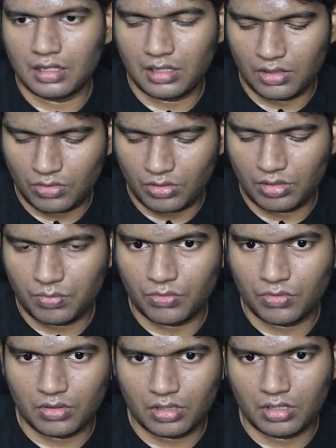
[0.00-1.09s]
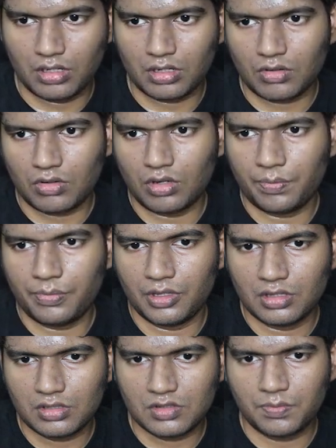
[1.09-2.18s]
I will copy
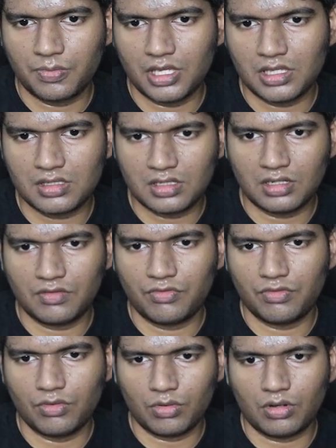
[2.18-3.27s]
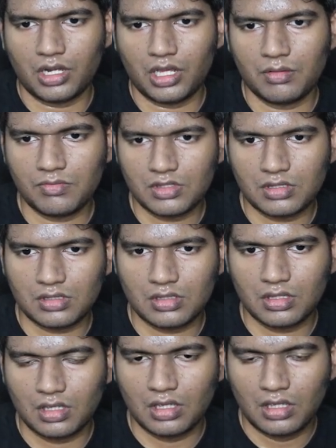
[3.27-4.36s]
this, paste it 4 times,
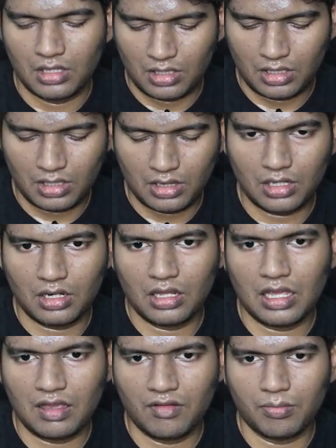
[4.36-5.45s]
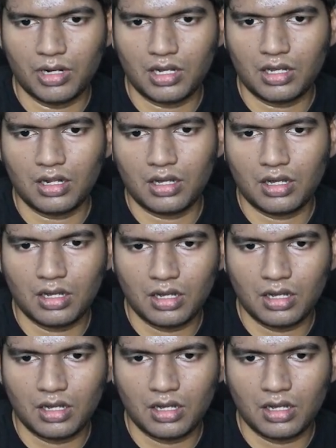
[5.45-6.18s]
and then have a button,